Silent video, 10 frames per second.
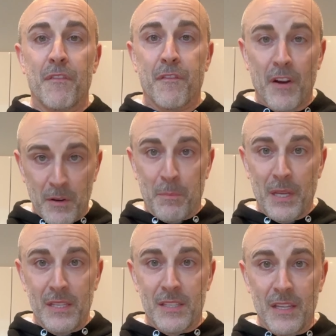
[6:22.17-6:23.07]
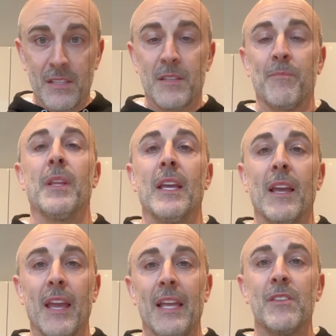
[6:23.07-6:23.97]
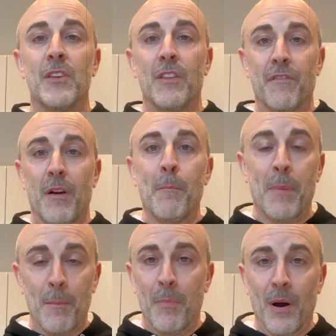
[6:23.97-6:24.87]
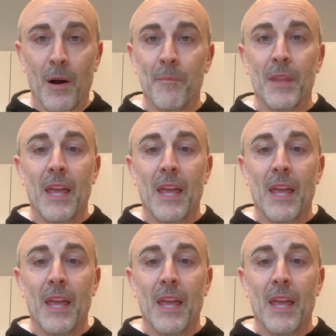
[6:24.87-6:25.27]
front pieces into the front bumper,